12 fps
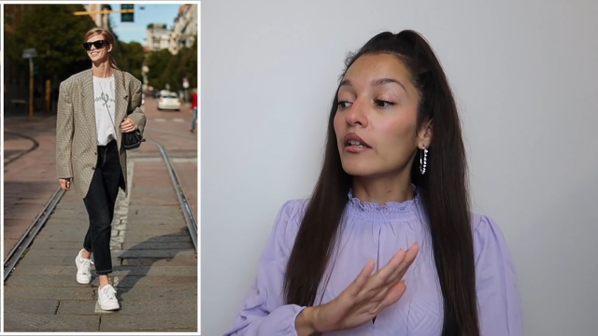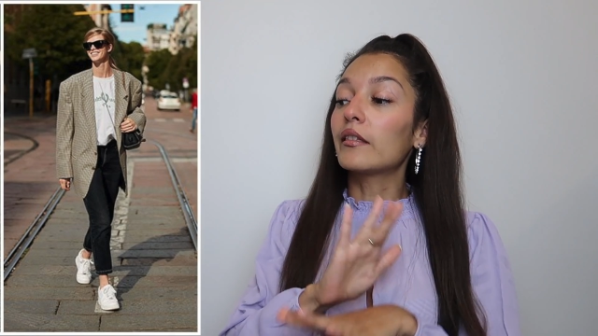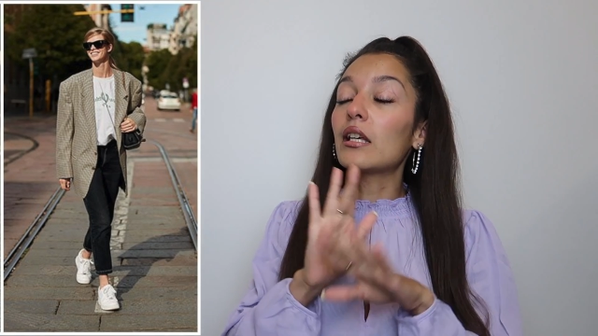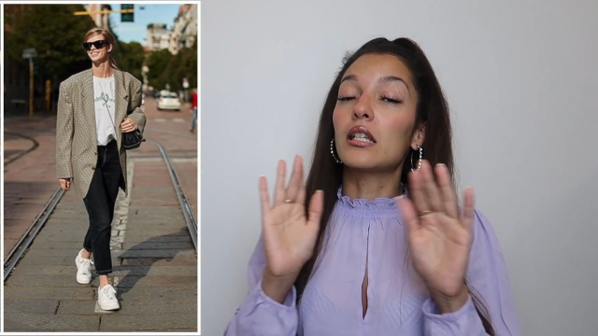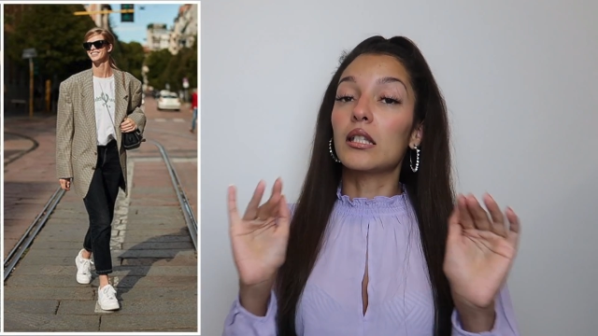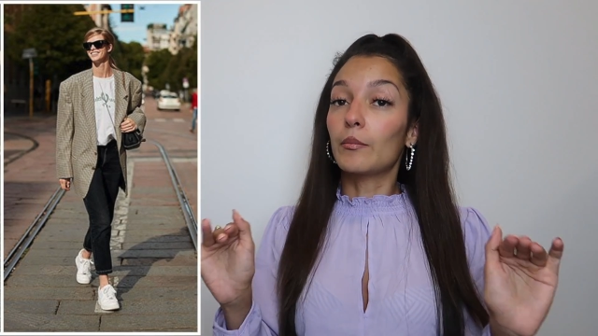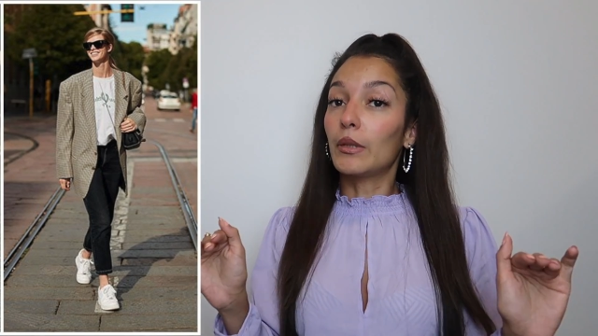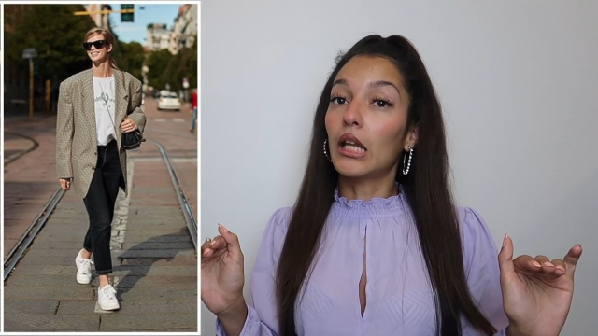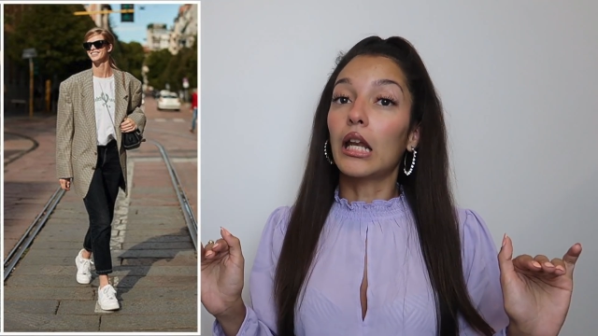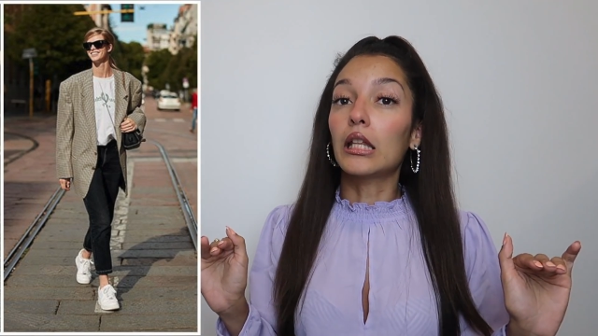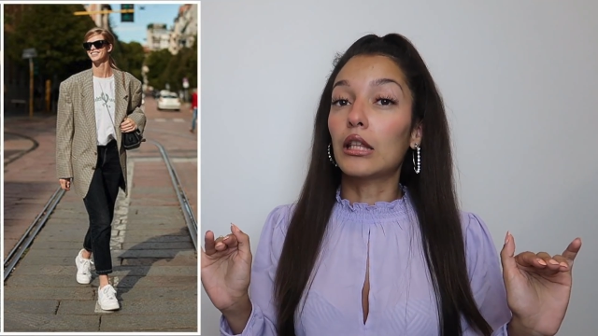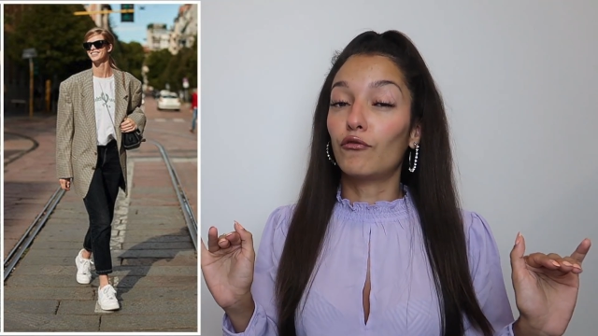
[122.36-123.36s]
that doesn't mean
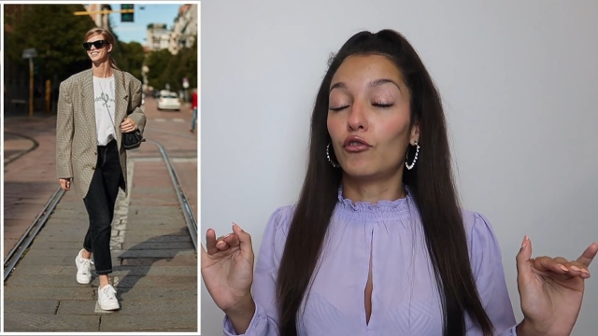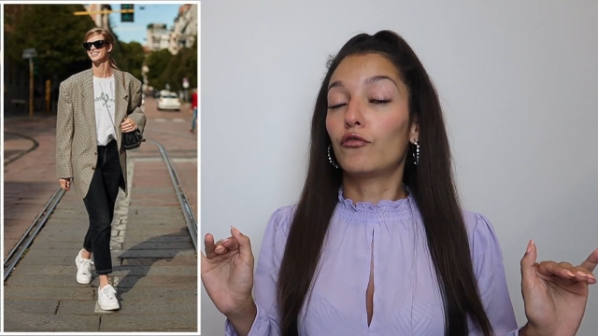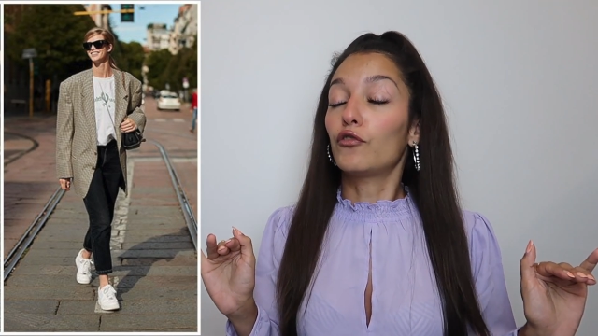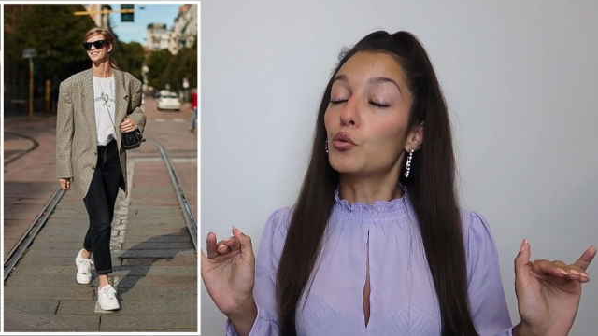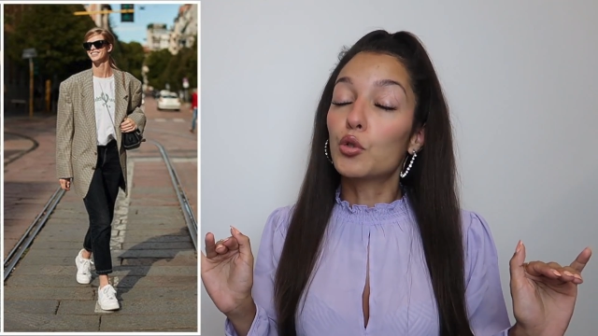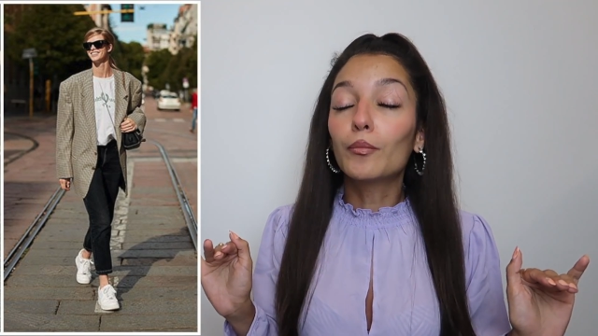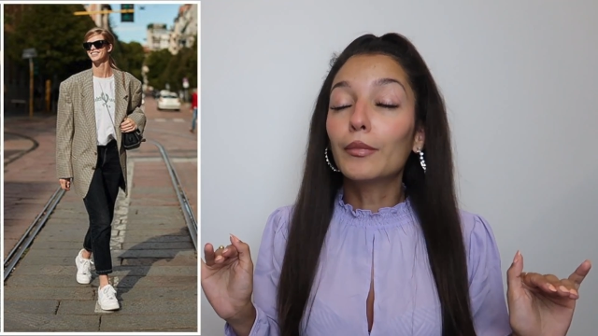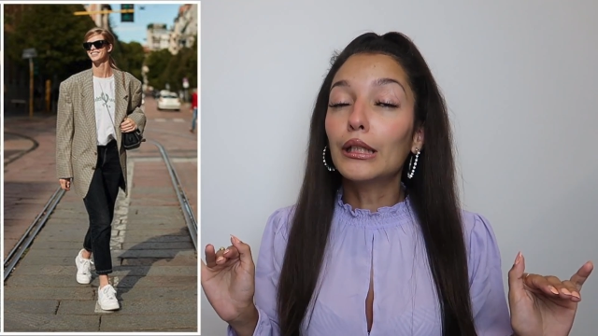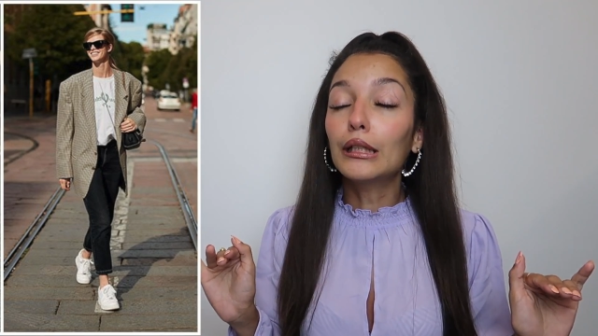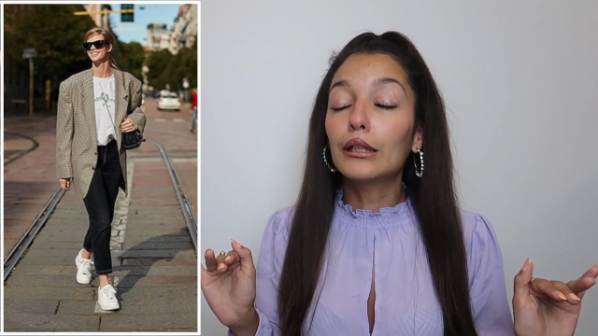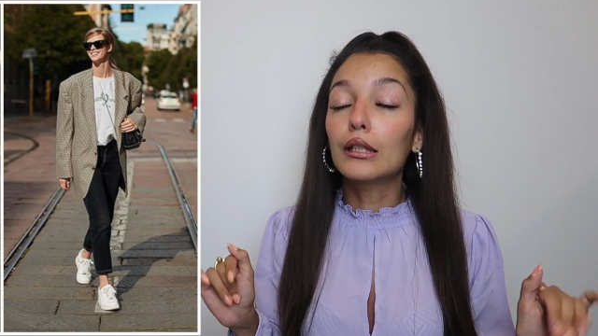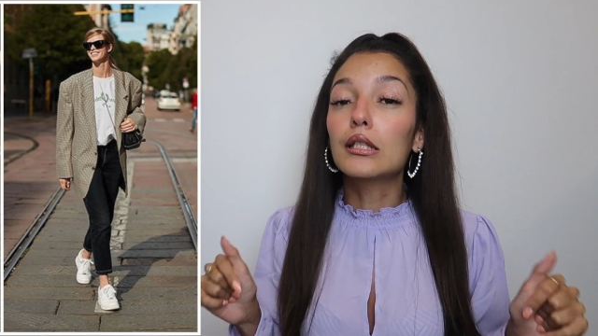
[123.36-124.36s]
anything for future
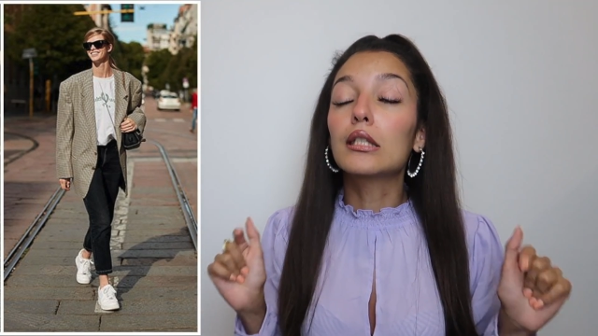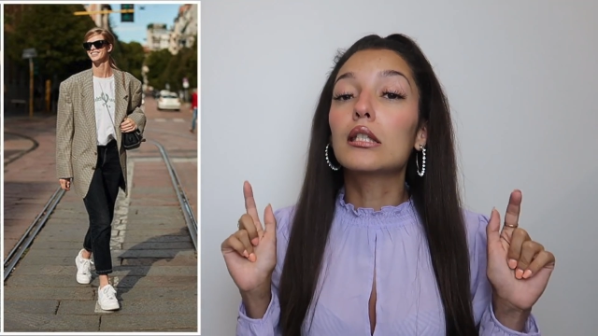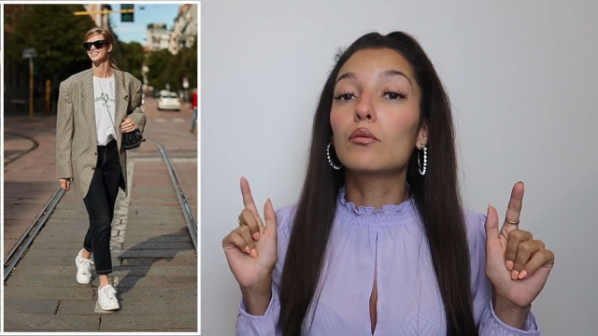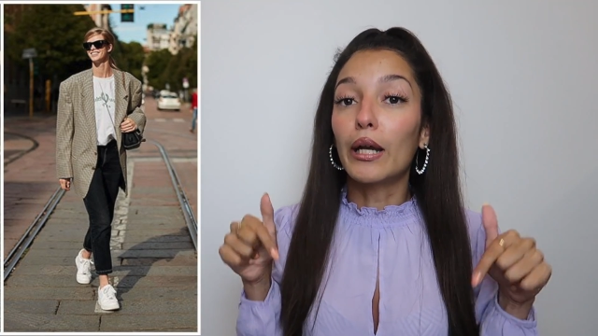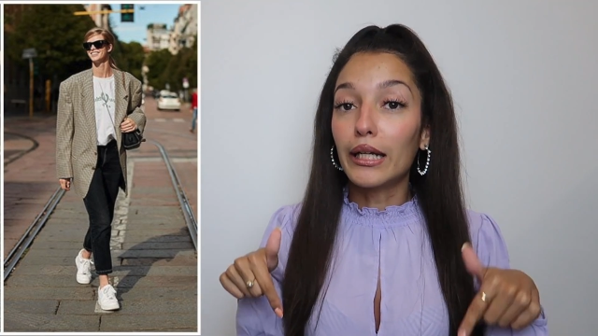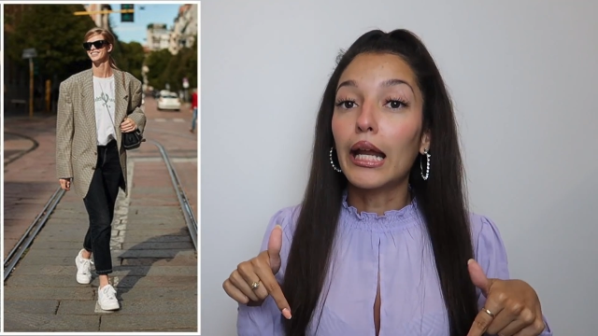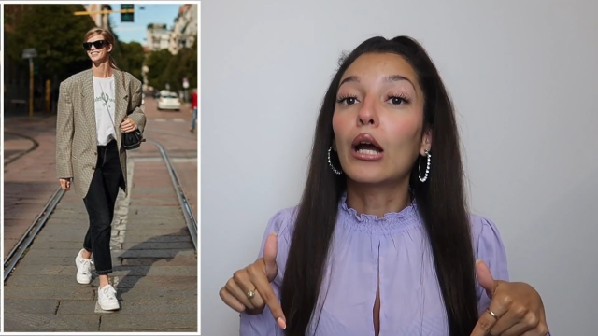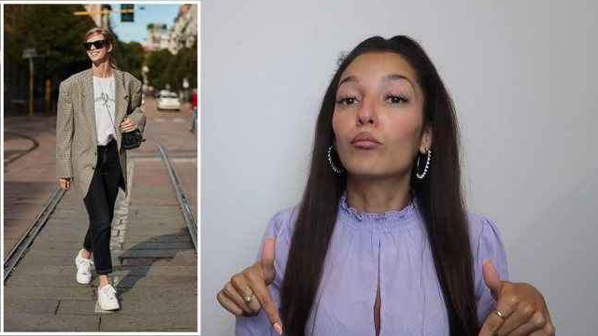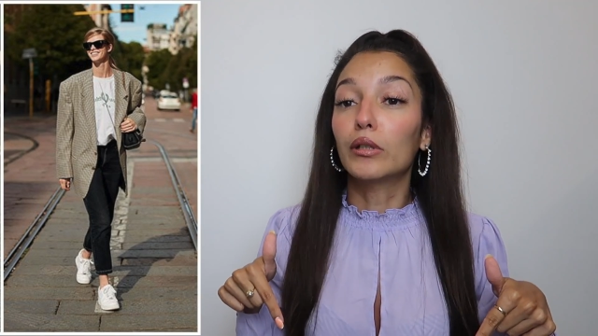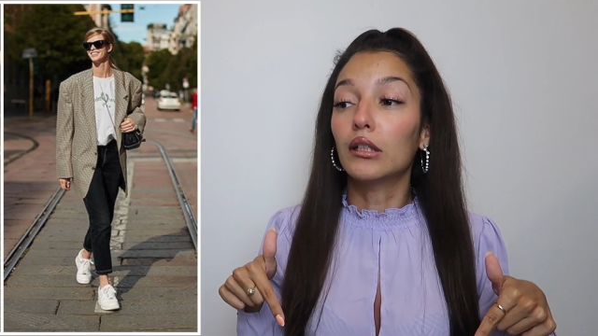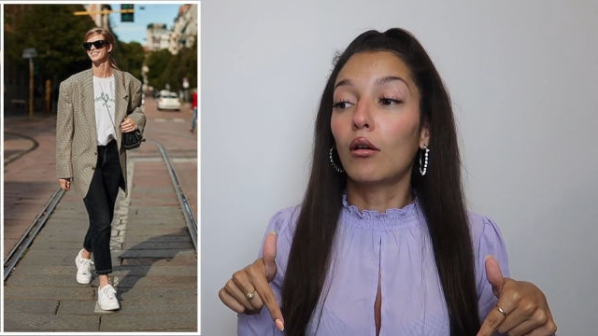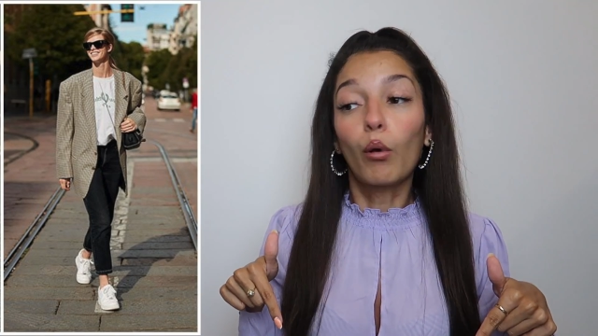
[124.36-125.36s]
me. This is right now
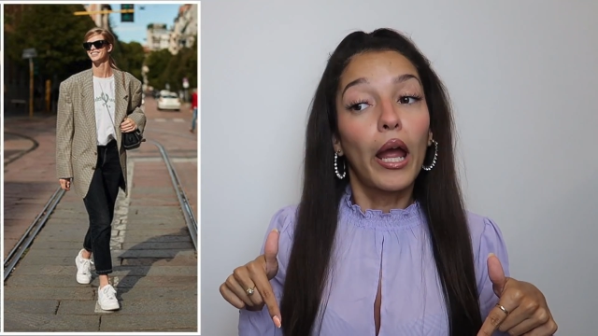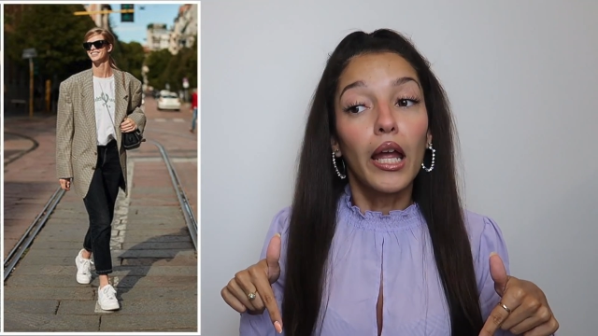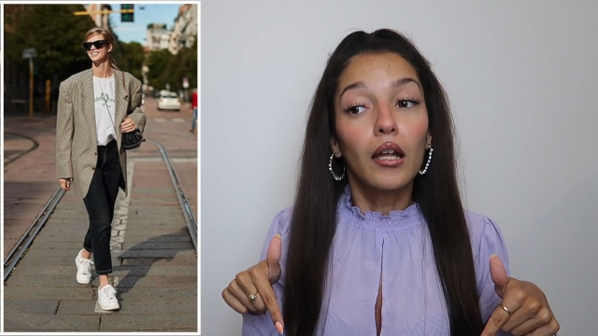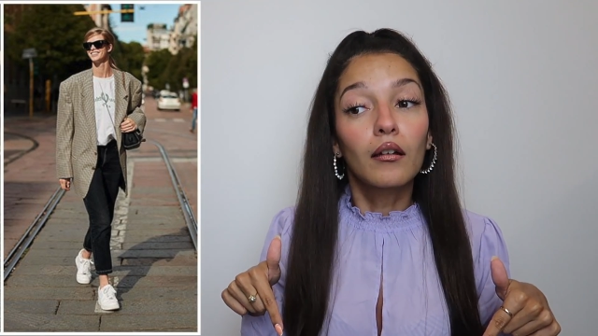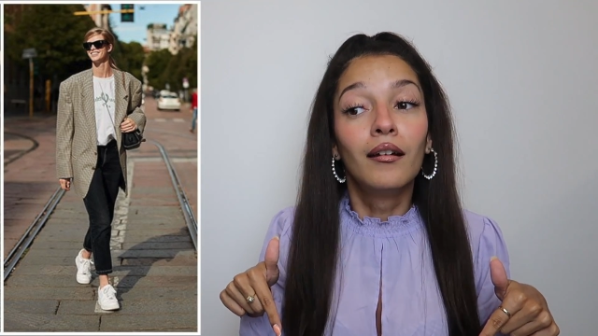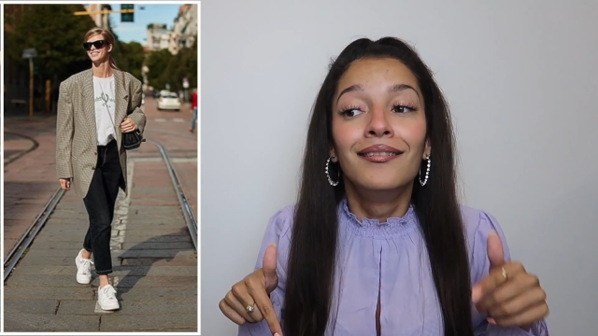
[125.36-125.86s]
me, okay?